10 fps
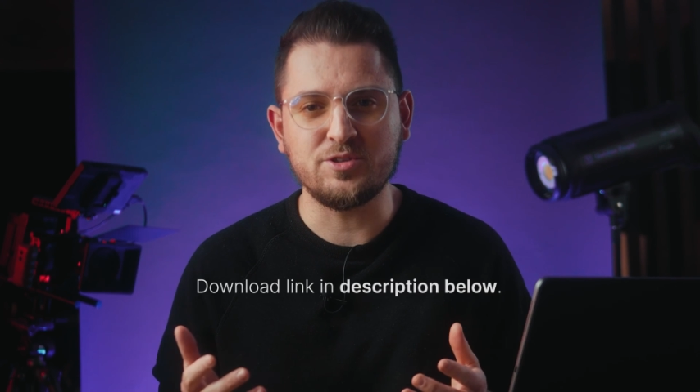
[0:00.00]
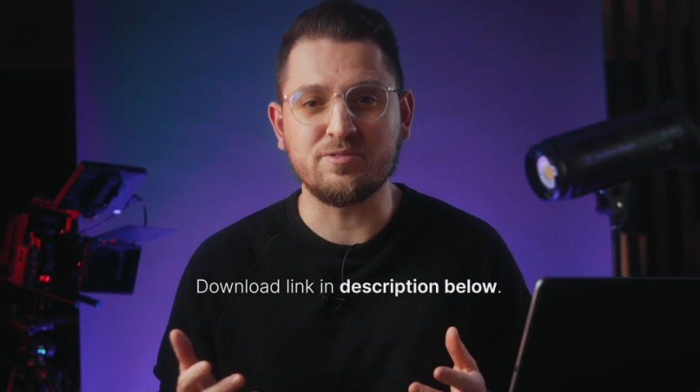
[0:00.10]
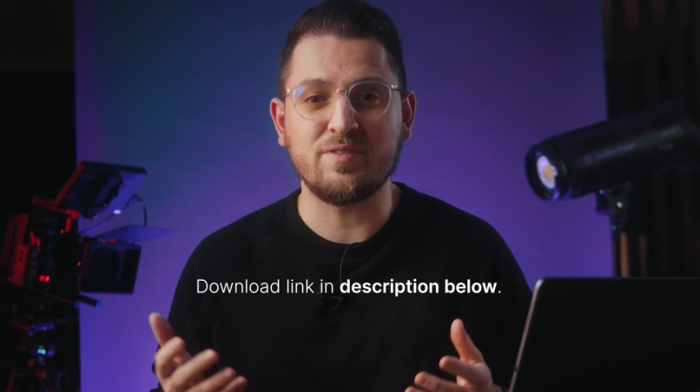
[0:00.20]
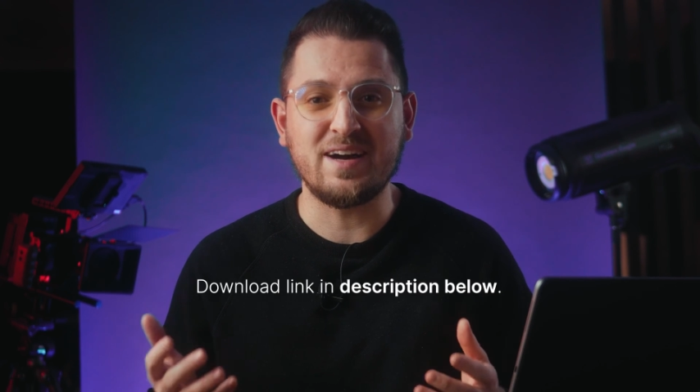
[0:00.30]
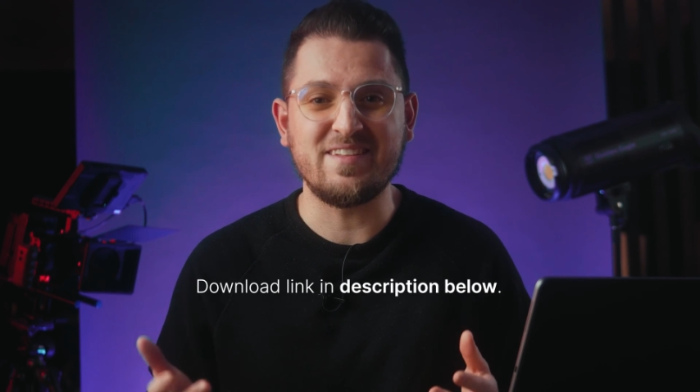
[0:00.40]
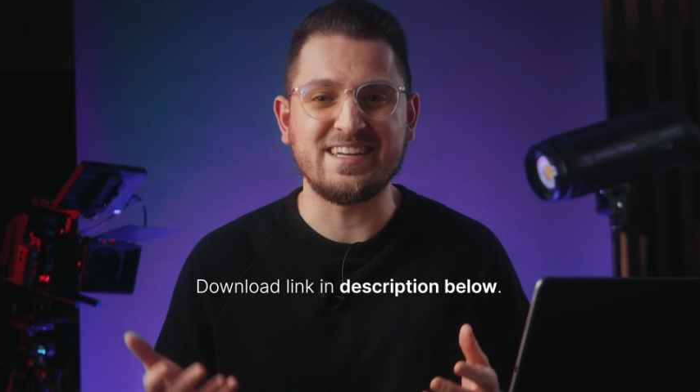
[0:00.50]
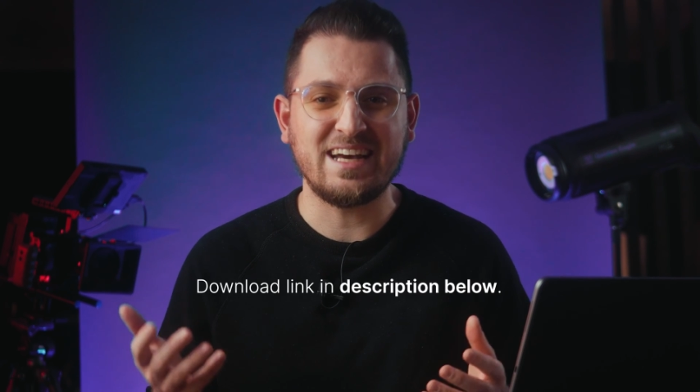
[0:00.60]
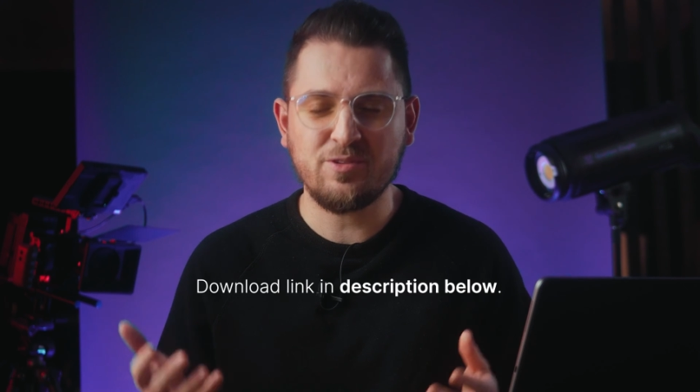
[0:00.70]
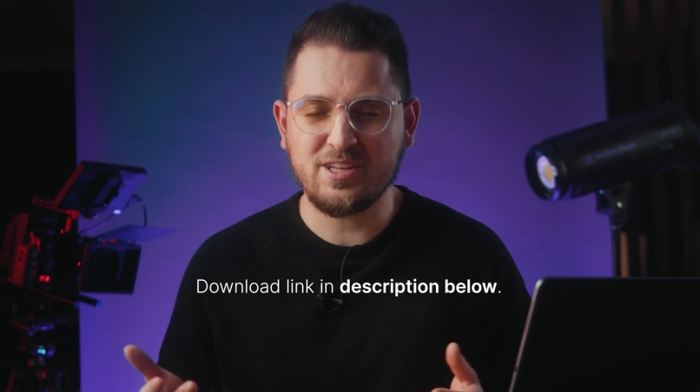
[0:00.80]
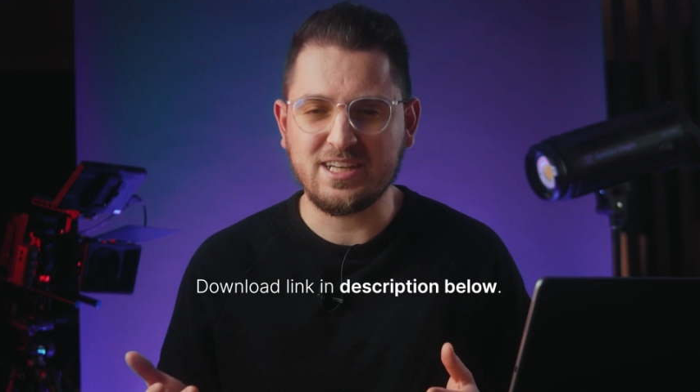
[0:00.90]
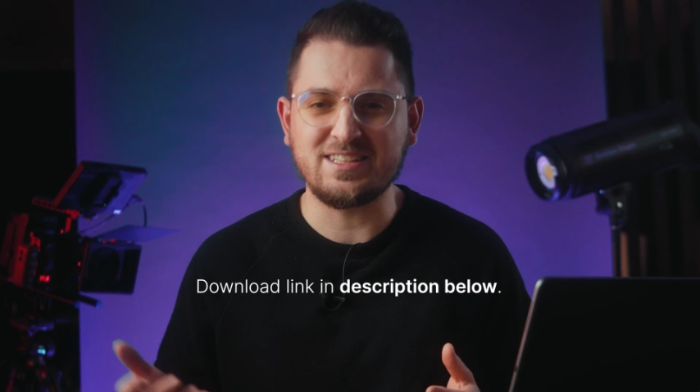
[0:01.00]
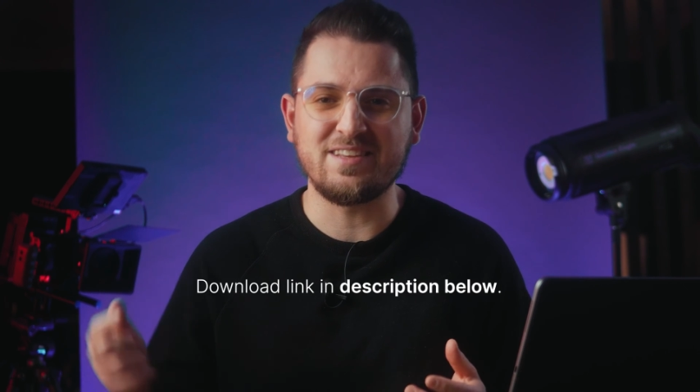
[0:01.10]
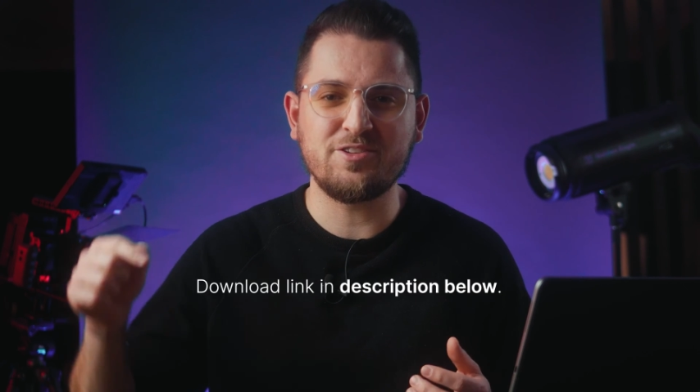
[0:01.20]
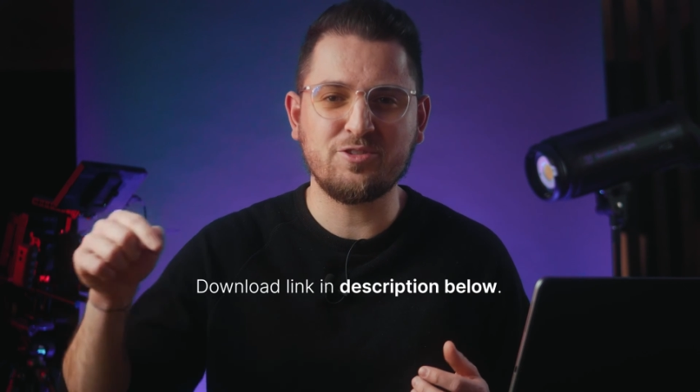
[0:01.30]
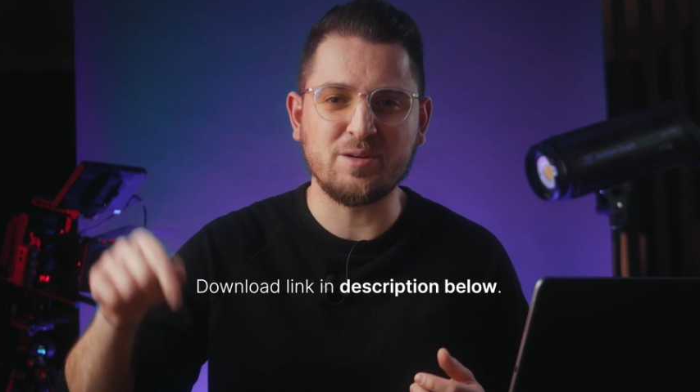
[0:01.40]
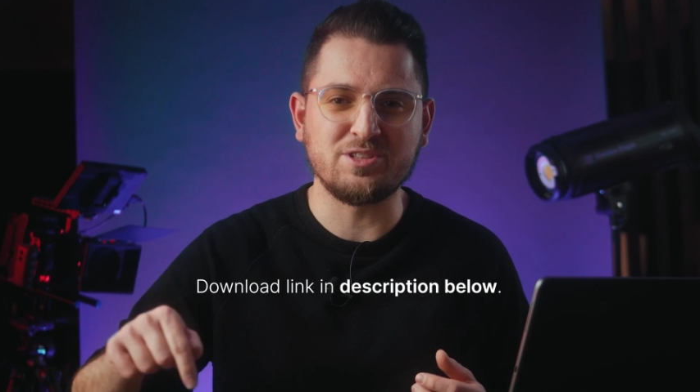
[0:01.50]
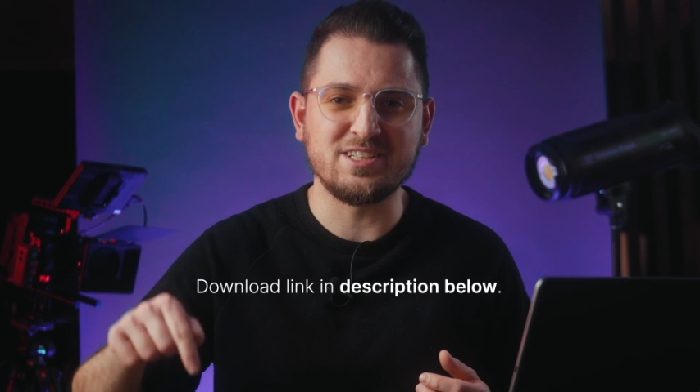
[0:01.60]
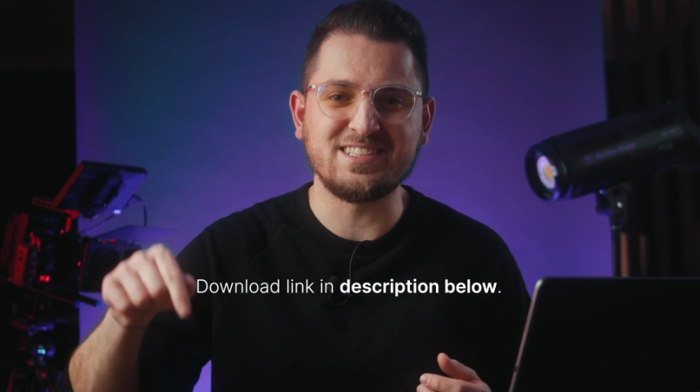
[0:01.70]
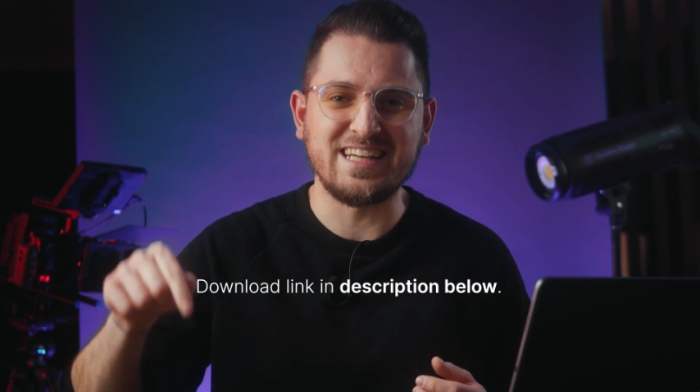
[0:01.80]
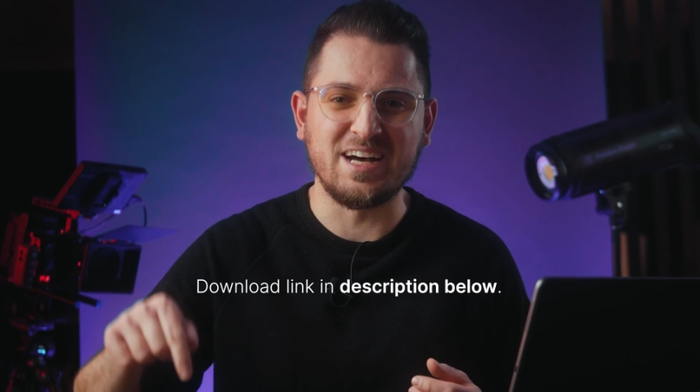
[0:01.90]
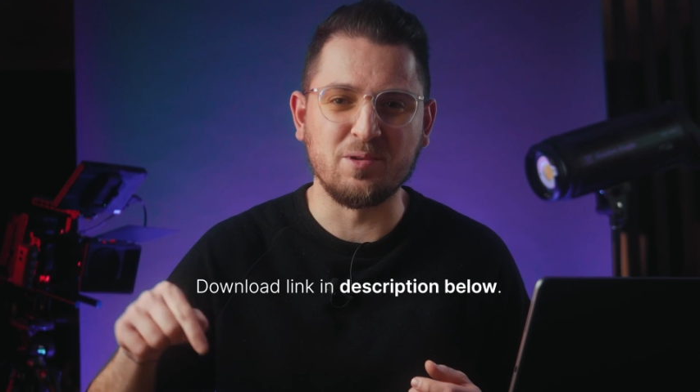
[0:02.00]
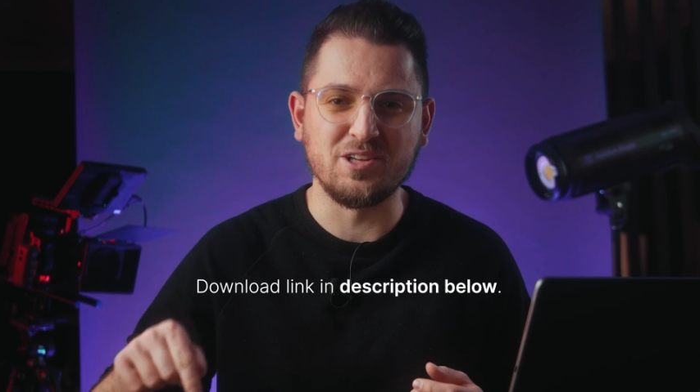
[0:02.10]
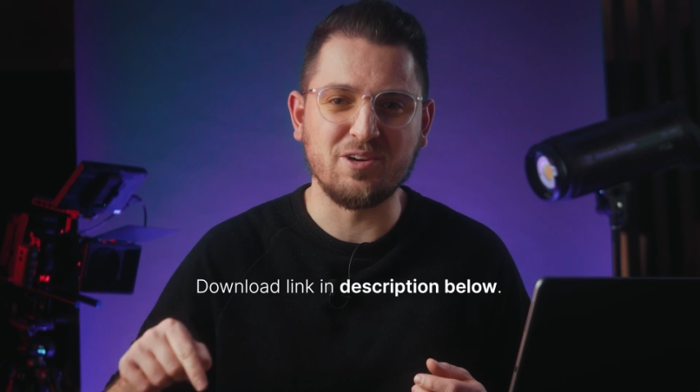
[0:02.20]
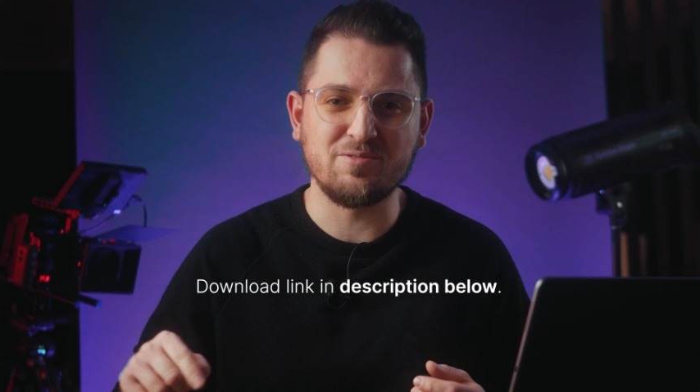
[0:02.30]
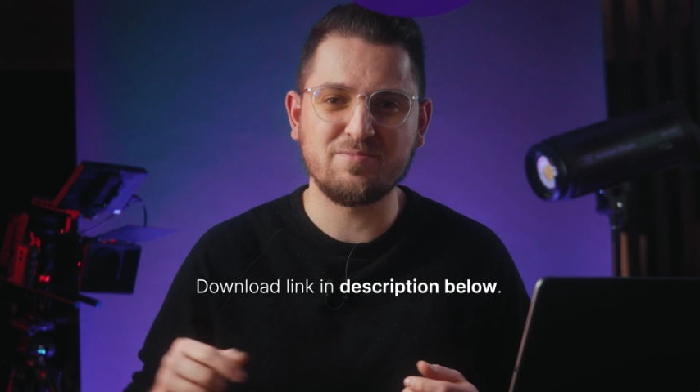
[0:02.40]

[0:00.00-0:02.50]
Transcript: you can find the download links in the description down below.